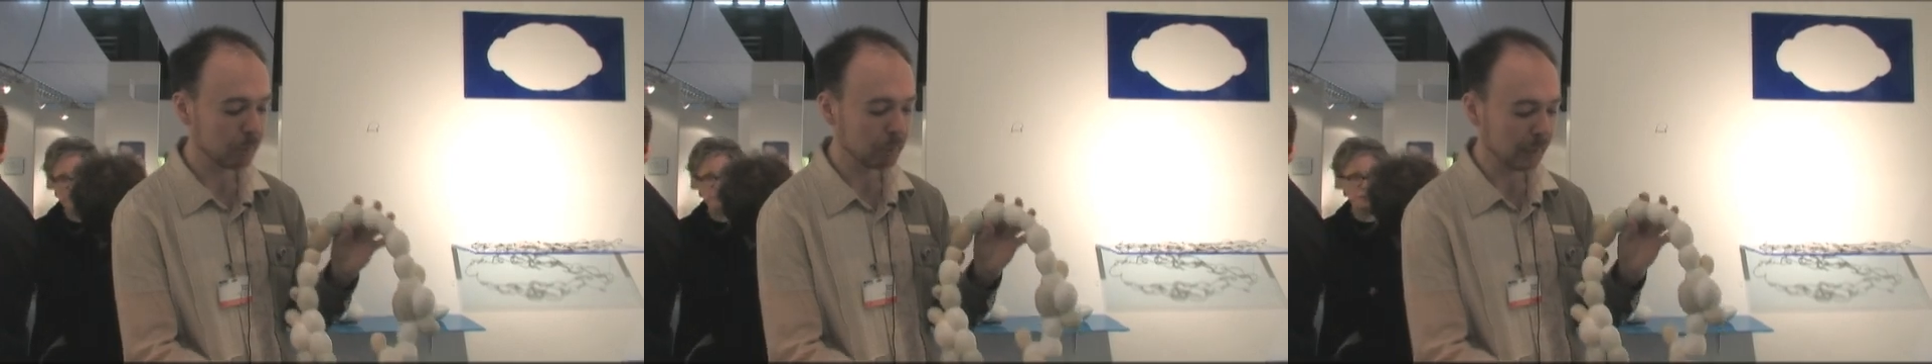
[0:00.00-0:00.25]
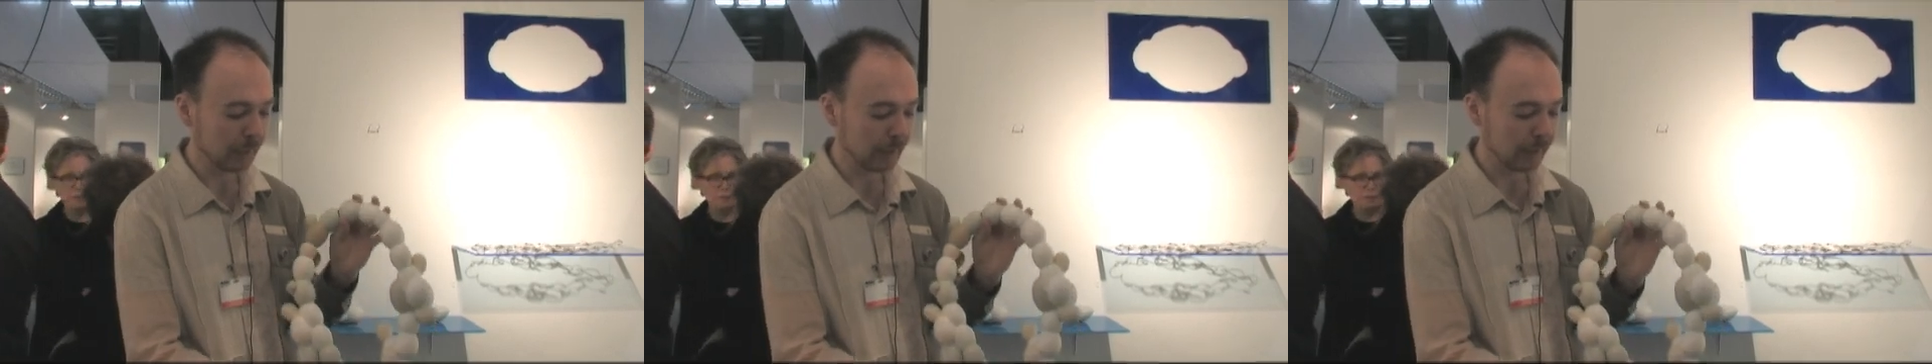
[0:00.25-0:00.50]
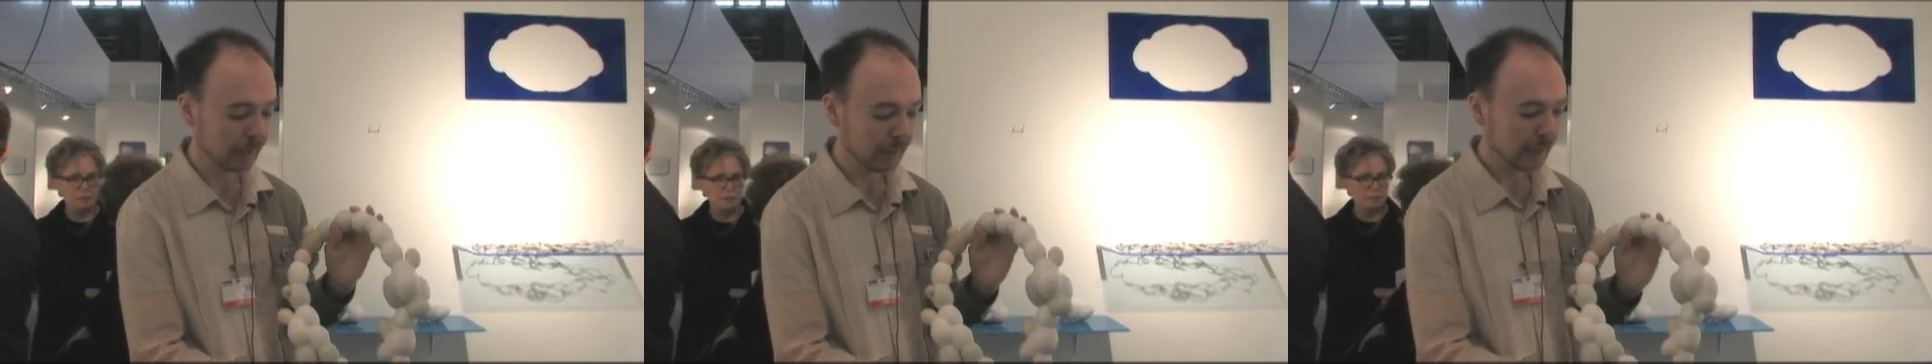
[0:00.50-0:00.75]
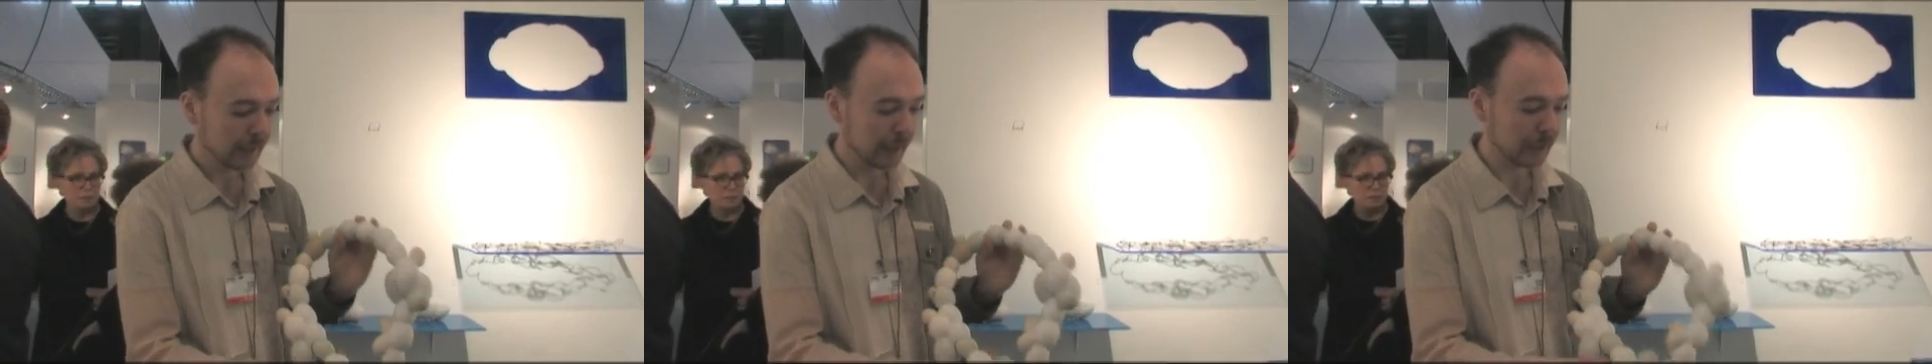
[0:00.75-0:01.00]
me,
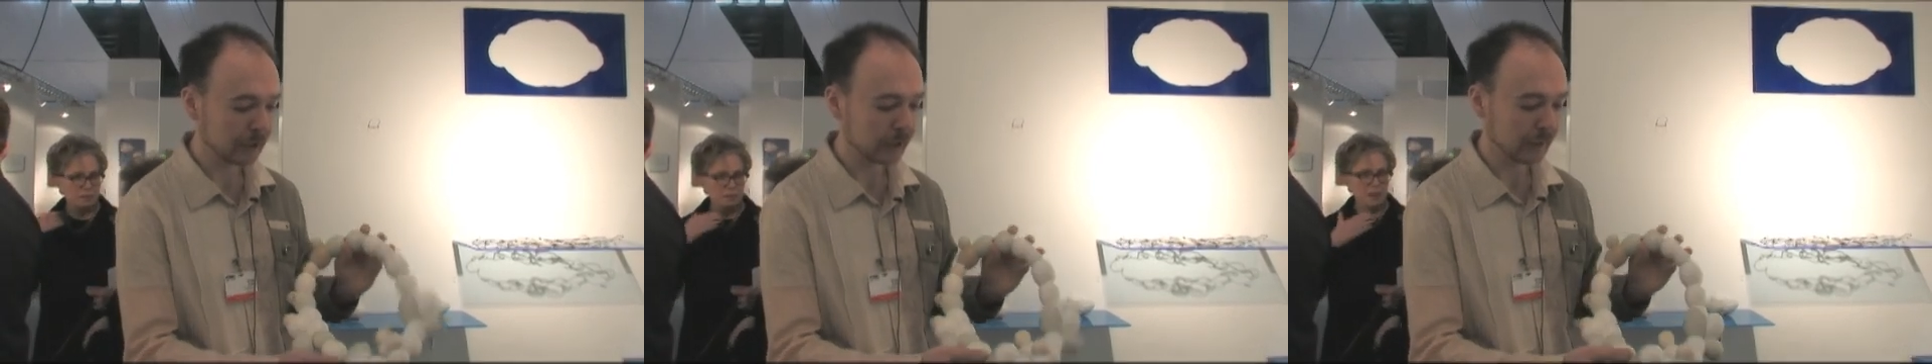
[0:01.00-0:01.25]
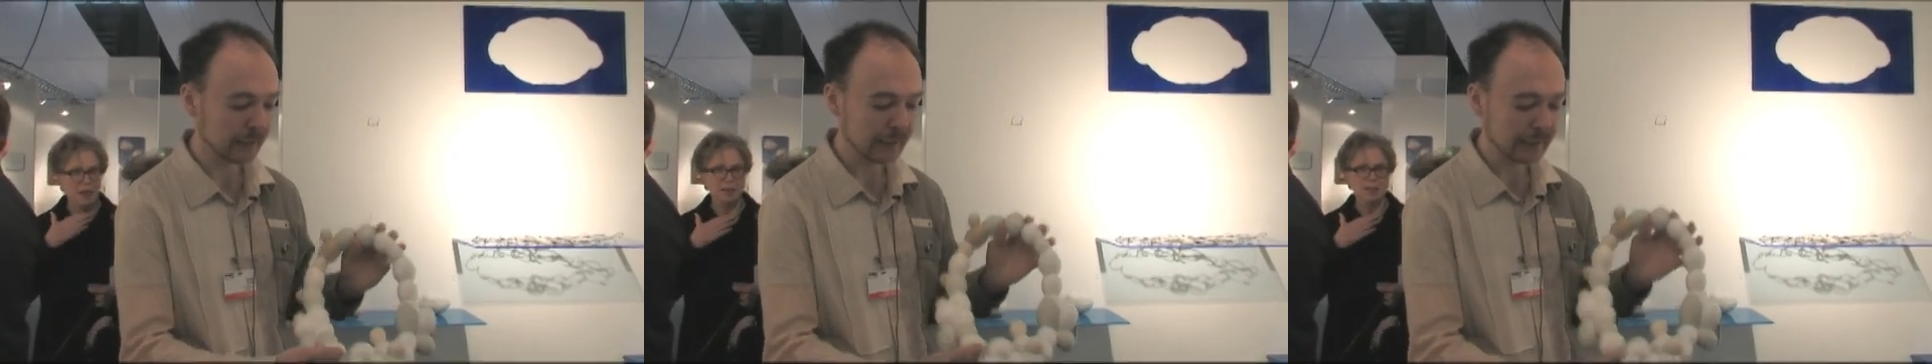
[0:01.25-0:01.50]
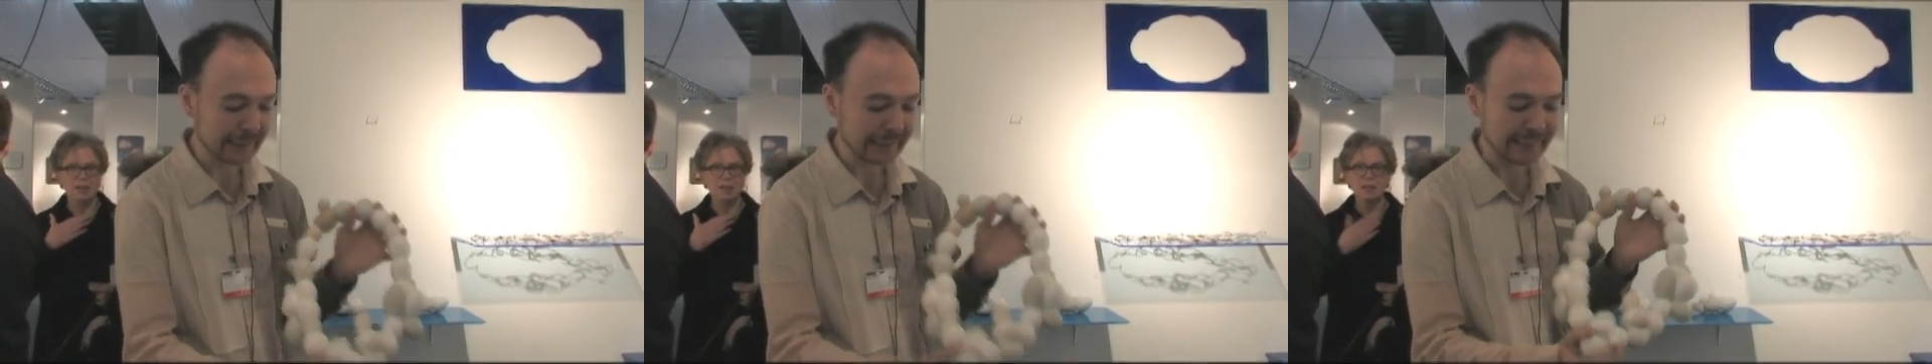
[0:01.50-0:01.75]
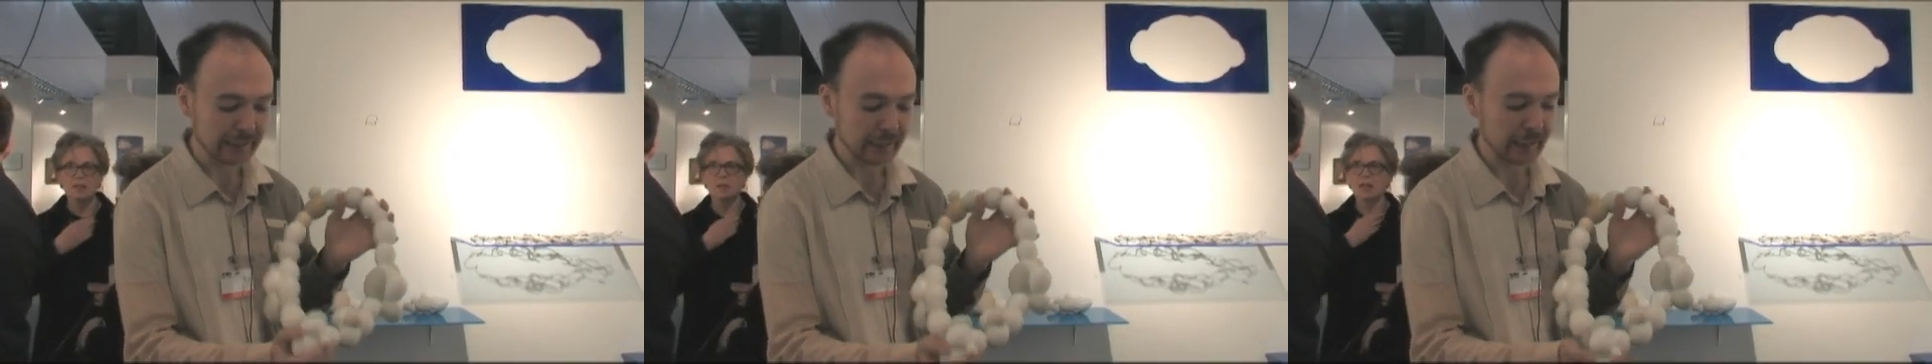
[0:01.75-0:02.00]
actually the
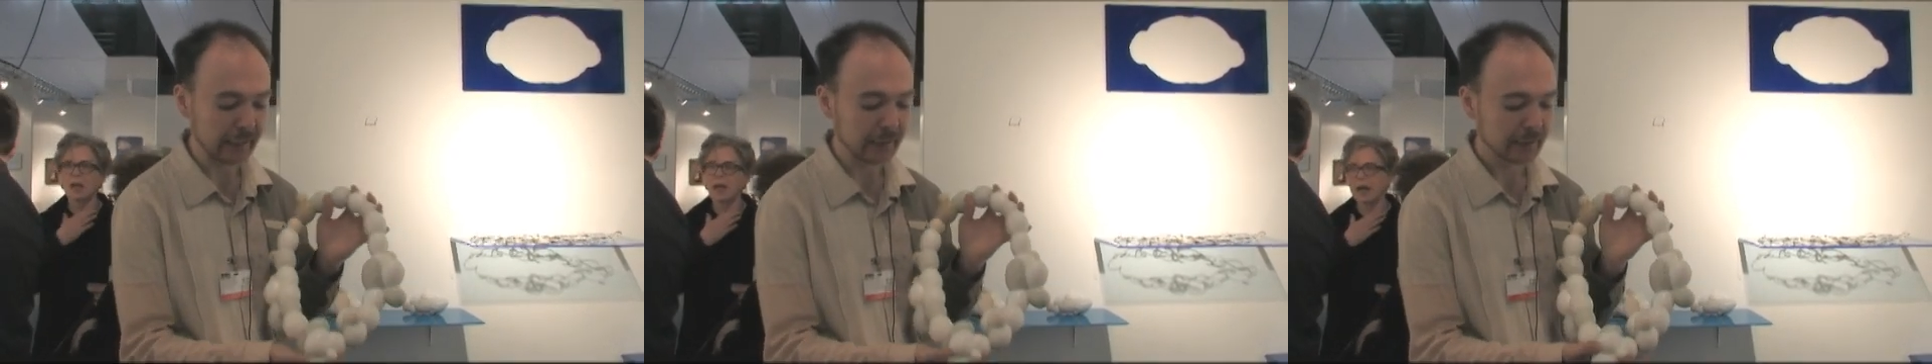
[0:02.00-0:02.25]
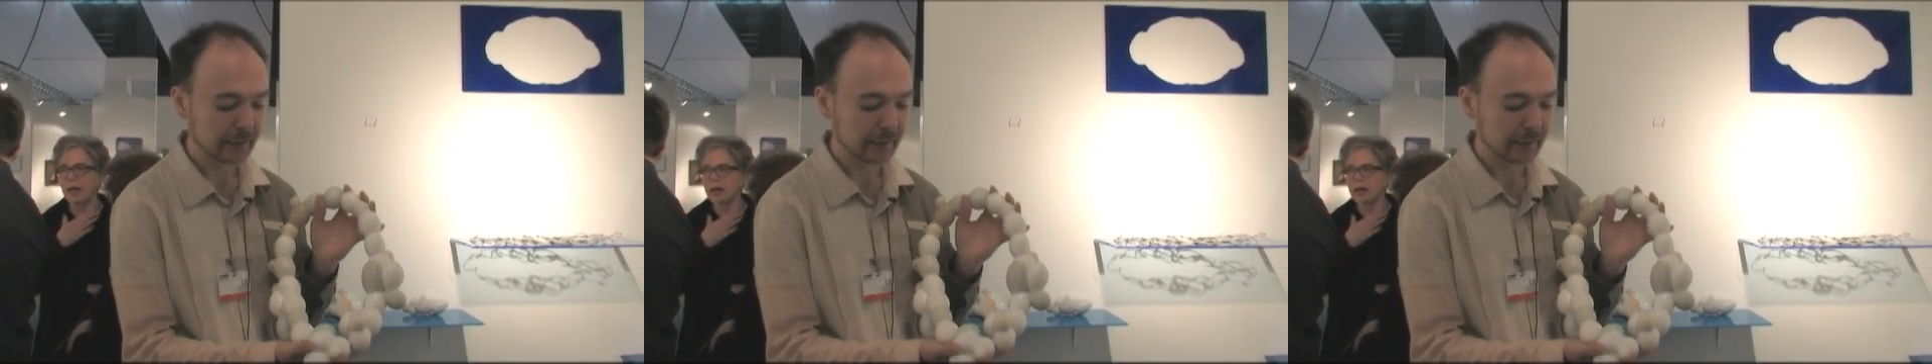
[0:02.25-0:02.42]
tactility,